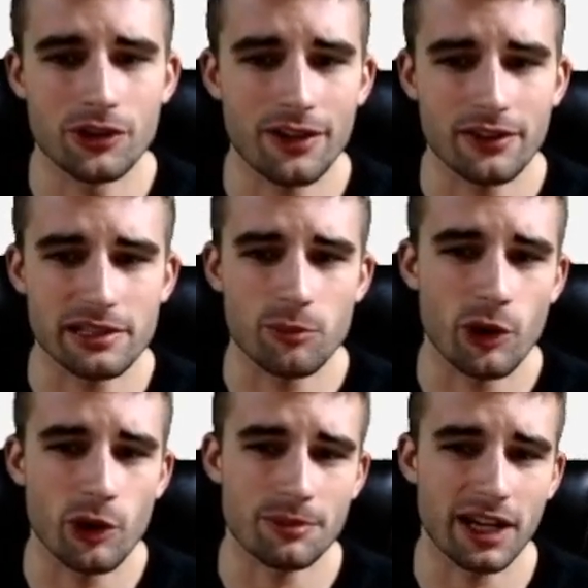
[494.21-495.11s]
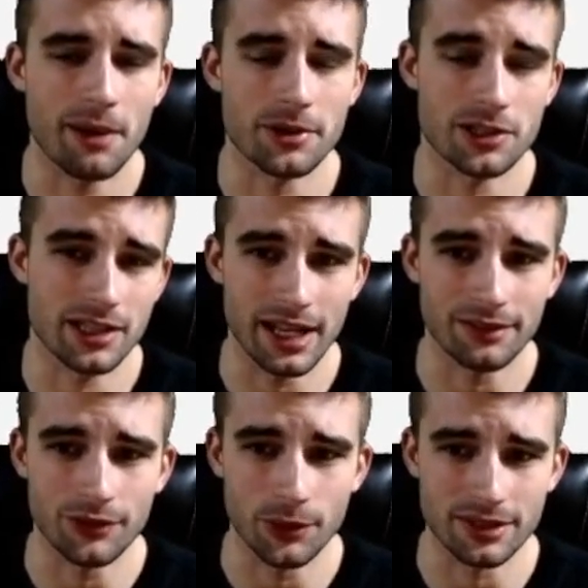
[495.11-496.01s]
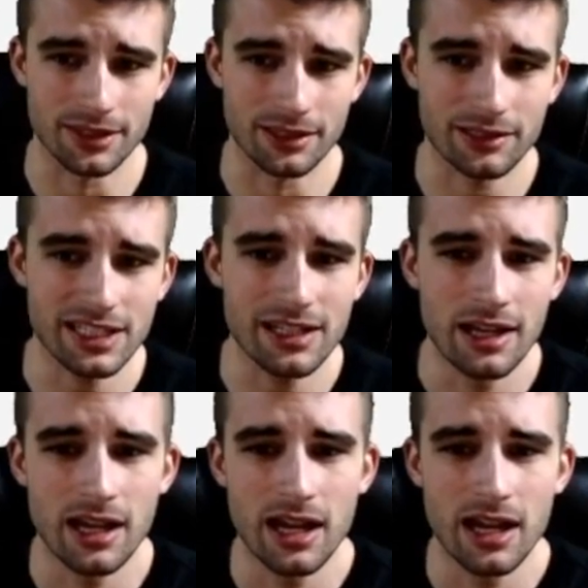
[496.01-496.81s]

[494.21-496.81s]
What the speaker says: DraftKings points per game, which is the 8th fewest in the league,